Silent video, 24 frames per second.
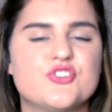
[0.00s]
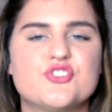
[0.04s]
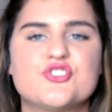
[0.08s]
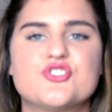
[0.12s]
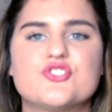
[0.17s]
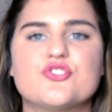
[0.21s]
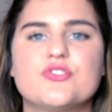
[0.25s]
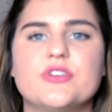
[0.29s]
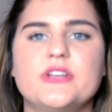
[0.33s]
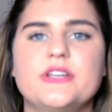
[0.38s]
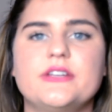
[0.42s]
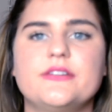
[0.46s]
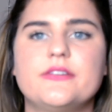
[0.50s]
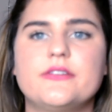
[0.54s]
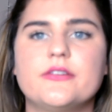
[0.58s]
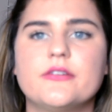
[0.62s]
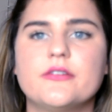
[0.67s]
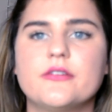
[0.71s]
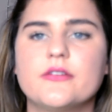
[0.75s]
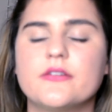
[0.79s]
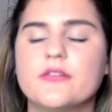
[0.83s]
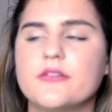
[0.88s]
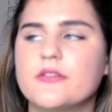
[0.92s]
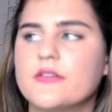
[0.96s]
the
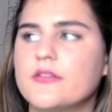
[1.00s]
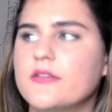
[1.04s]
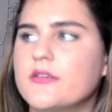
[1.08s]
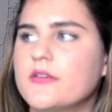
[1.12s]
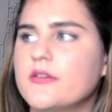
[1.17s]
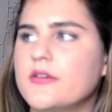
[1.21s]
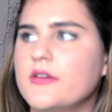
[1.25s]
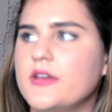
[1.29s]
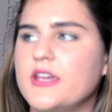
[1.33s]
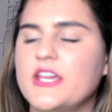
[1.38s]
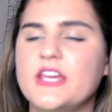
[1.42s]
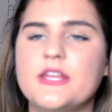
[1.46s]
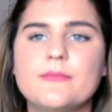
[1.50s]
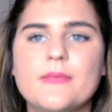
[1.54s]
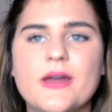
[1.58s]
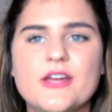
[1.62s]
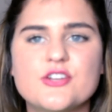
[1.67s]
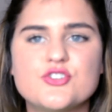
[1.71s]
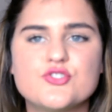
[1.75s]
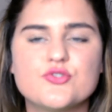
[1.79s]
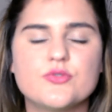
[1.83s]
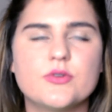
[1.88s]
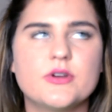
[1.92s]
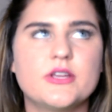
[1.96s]
street, in
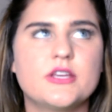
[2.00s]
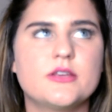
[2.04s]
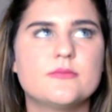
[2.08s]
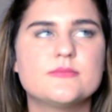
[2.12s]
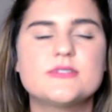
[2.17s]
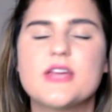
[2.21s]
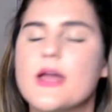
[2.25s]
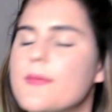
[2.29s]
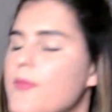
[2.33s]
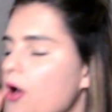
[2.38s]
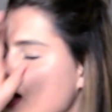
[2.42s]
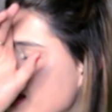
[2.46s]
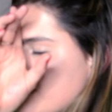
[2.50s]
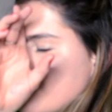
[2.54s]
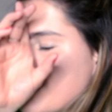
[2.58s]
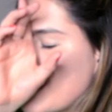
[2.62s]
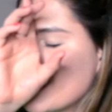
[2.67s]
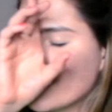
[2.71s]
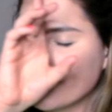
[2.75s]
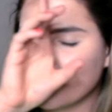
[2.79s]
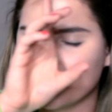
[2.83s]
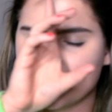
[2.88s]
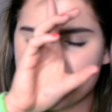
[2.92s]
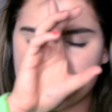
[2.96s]
my dreams, I'm
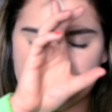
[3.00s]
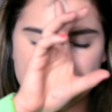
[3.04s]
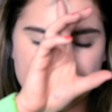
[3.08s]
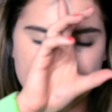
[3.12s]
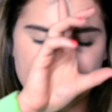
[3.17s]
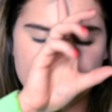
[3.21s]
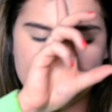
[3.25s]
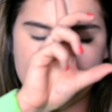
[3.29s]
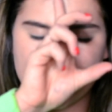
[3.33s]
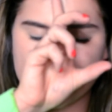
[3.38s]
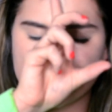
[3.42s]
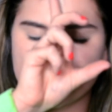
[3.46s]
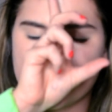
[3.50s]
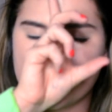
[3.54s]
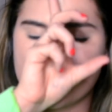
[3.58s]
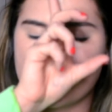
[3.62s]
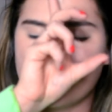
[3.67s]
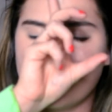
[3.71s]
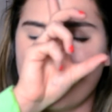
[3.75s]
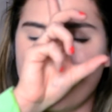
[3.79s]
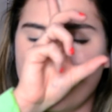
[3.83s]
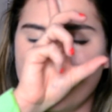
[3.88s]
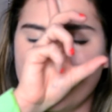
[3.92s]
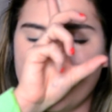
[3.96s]
automatically just like,
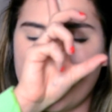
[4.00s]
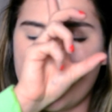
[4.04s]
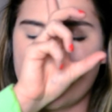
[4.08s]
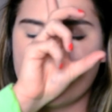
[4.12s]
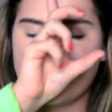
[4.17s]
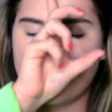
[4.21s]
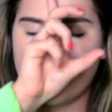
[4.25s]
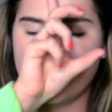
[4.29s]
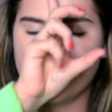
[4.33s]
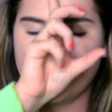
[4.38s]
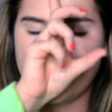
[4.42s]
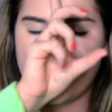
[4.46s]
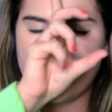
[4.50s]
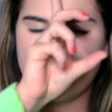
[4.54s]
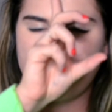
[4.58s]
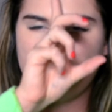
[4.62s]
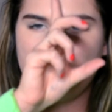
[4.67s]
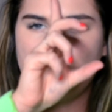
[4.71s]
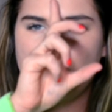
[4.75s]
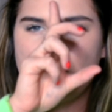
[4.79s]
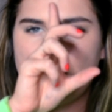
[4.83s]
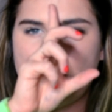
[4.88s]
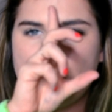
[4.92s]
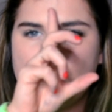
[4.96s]
Kendrick, hold up, hold up,
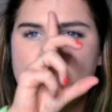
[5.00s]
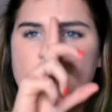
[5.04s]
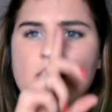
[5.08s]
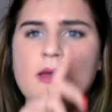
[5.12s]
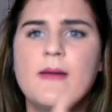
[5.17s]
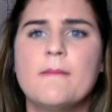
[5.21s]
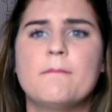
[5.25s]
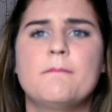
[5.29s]
hold up,